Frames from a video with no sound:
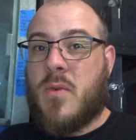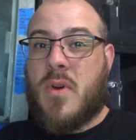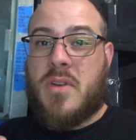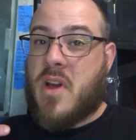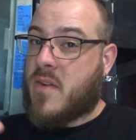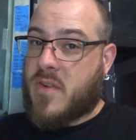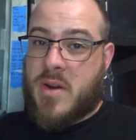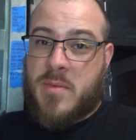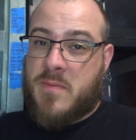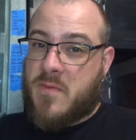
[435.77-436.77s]
not
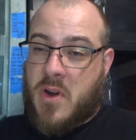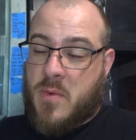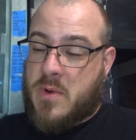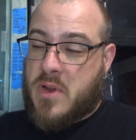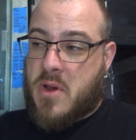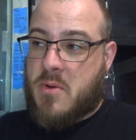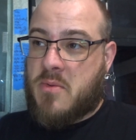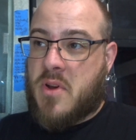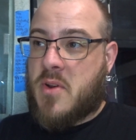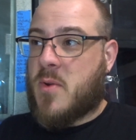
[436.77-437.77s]
very well
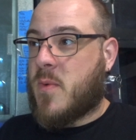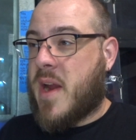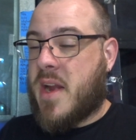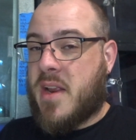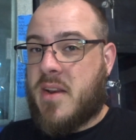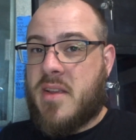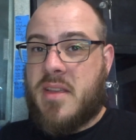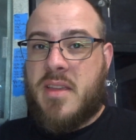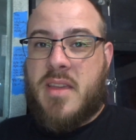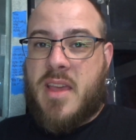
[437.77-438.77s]
known, underrated,
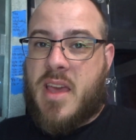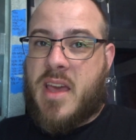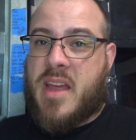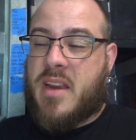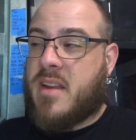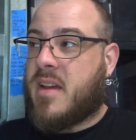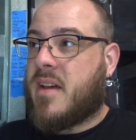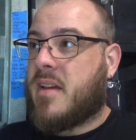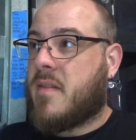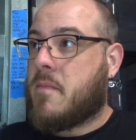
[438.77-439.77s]
and
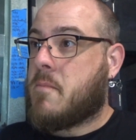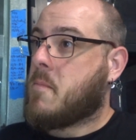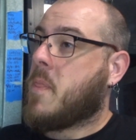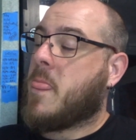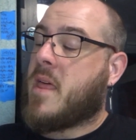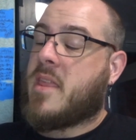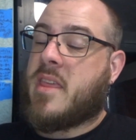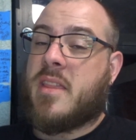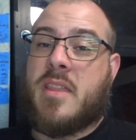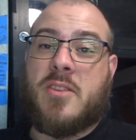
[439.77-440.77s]
I
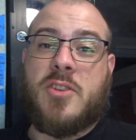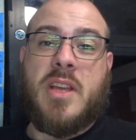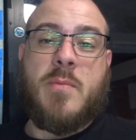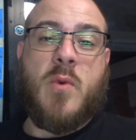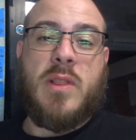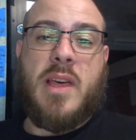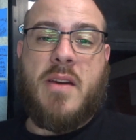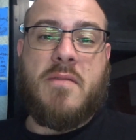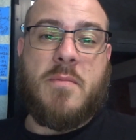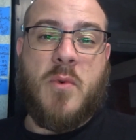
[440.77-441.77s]
think they should get more
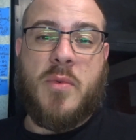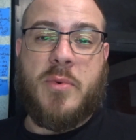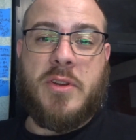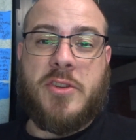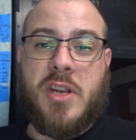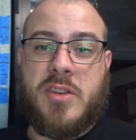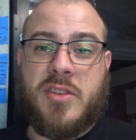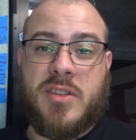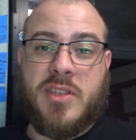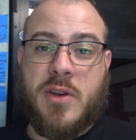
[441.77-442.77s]
love and more
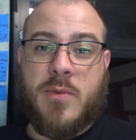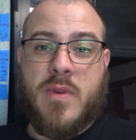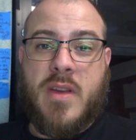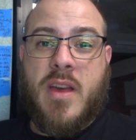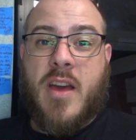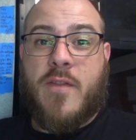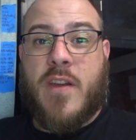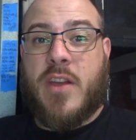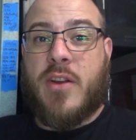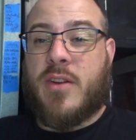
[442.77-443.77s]
appreciation. So I
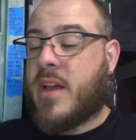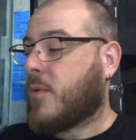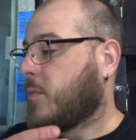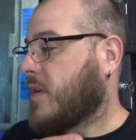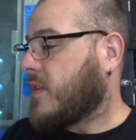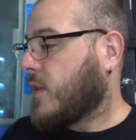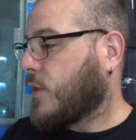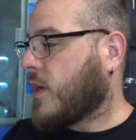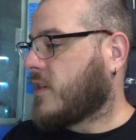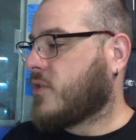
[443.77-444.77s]
figured that would be the
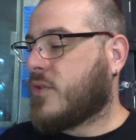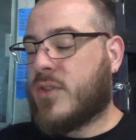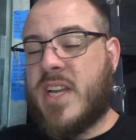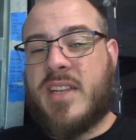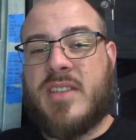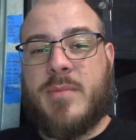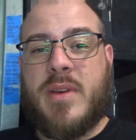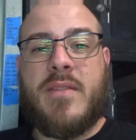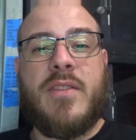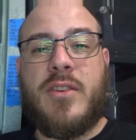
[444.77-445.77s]
logical next step
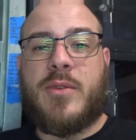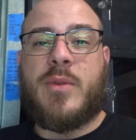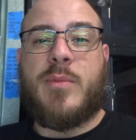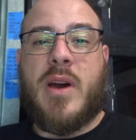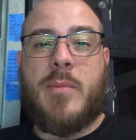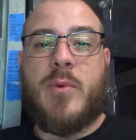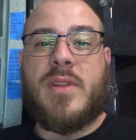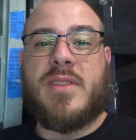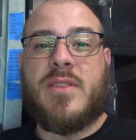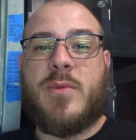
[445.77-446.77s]
after doing
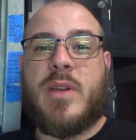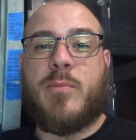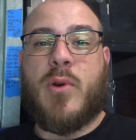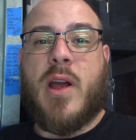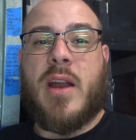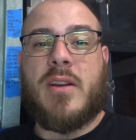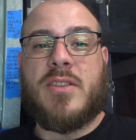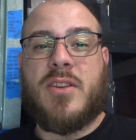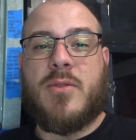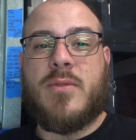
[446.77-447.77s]
Papuans the week prior.
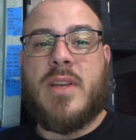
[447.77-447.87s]
So